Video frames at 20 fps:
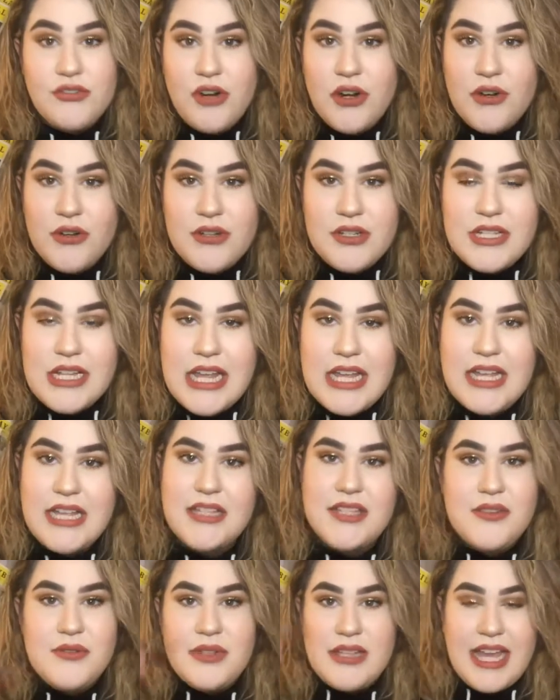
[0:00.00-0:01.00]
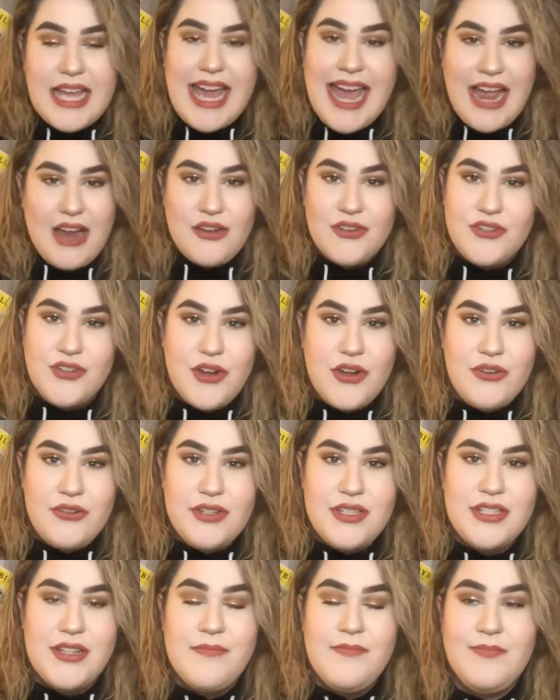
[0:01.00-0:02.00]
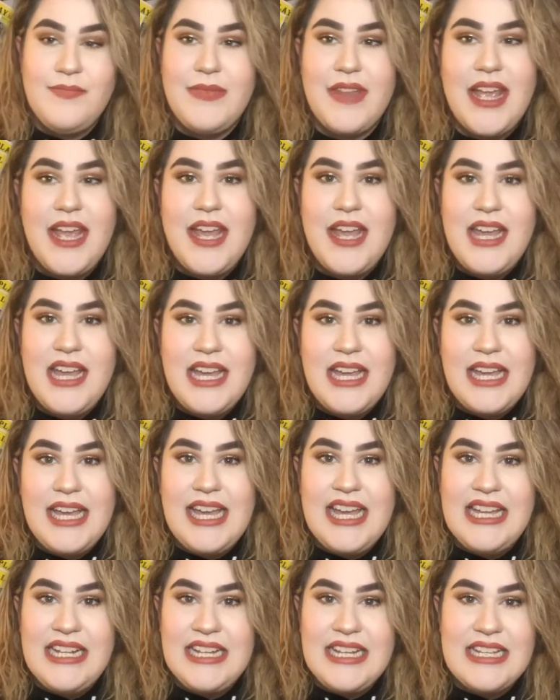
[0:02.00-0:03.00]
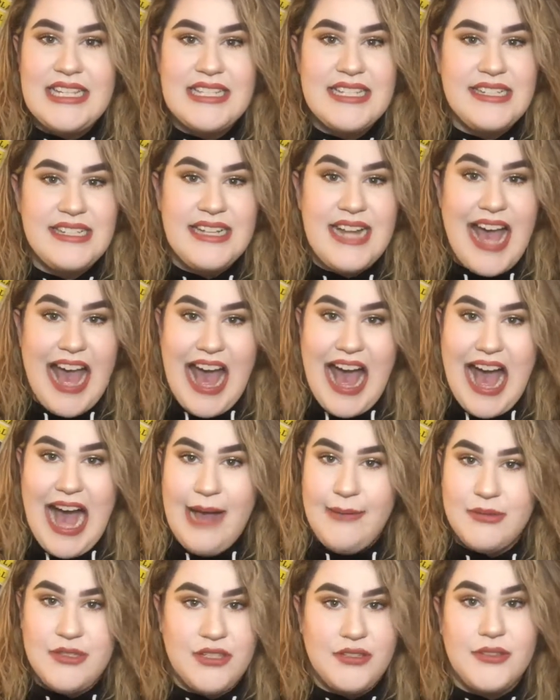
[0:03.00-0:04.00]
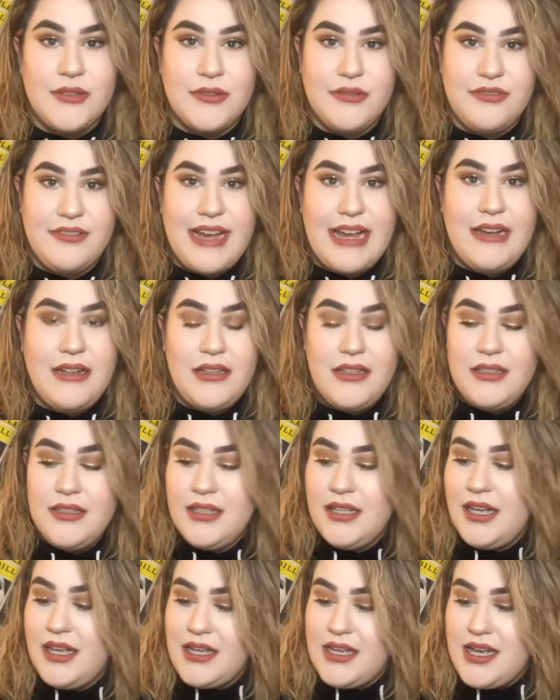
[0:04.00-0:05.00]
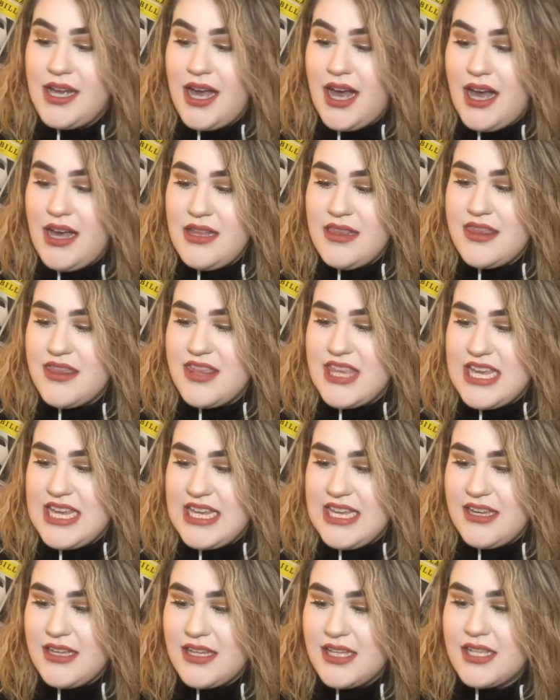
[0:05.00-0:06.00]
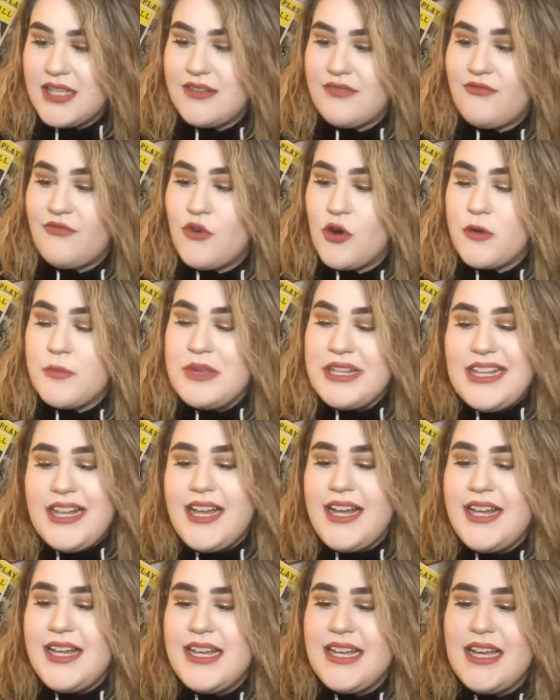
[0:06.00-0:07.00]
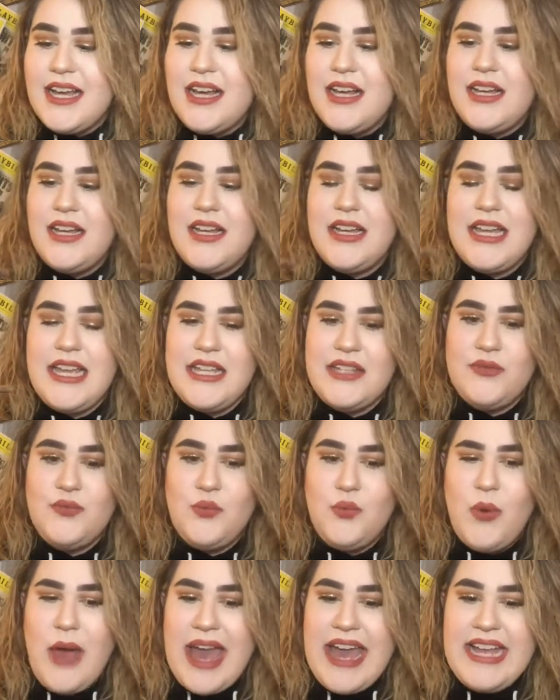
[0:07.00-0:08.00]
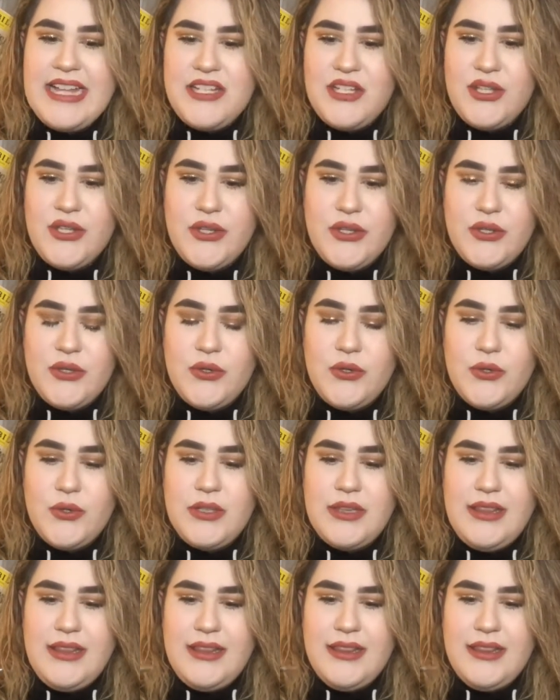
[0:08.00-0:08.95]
strokes, I guess you would, like hair strokes, it is an absolute fail. The formula is way too